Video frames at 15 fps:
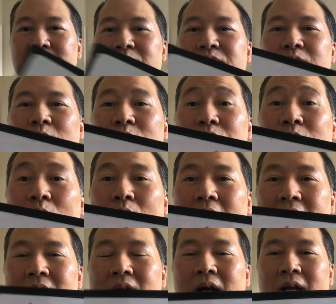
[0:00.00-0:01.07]
difficult for
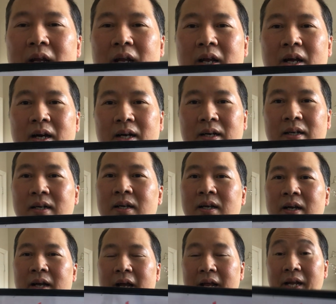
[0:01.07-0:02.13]
an
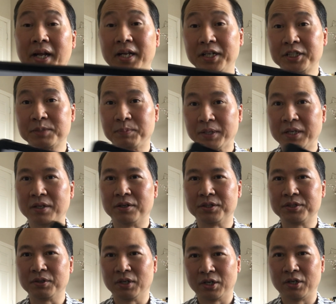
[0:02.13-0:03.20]
English speaker
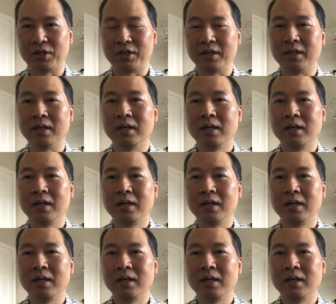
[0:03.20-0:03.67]
to learn,